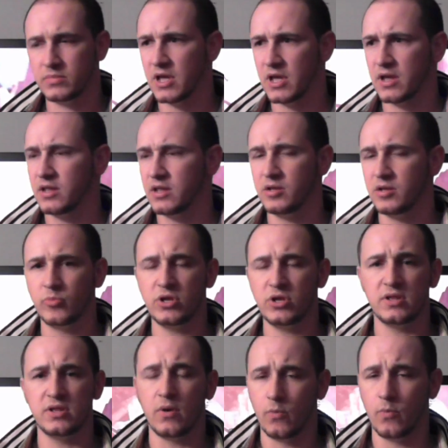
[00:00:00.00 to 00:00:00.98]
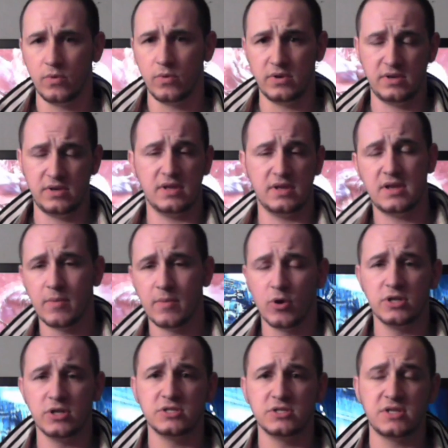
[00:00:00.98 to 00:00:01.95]
Alien Breed. The
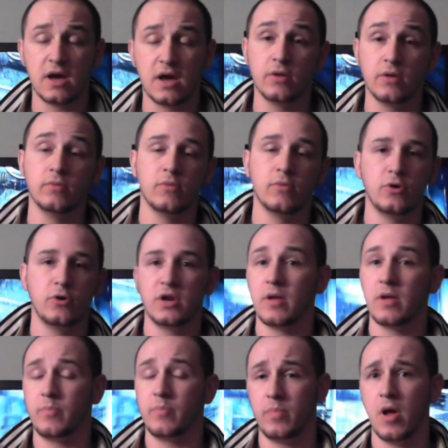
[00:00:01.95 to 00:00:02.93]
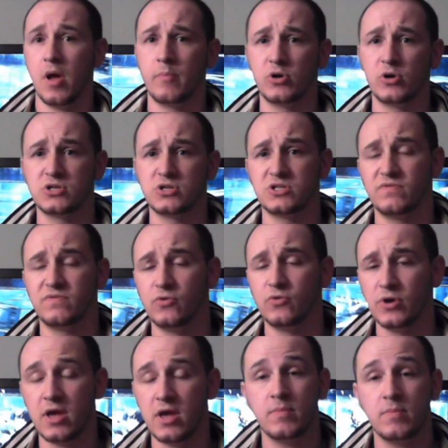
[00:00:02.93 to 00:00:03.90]
demo I just downloaded. I purchased the
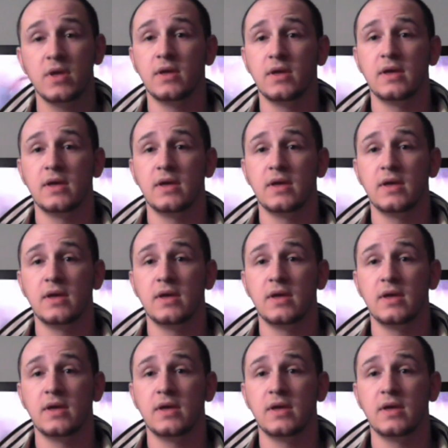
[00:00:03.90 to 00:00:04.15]
full game.